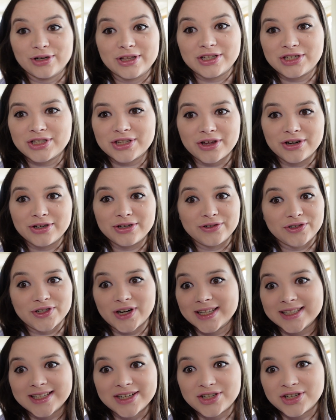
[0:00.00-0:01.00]
her that she's gonna do a
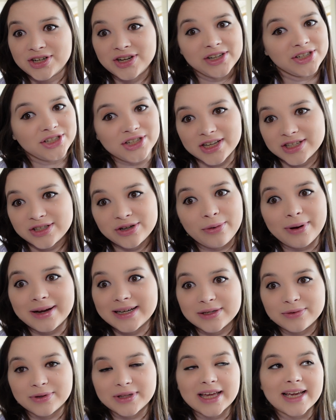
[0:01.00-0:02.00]
transition and she has no
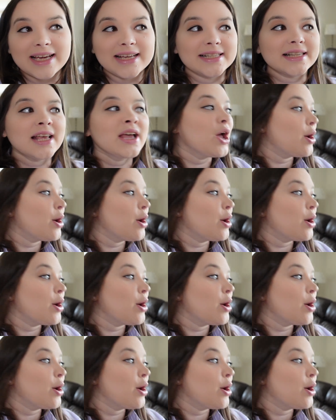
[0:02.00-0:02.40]
idea what that is.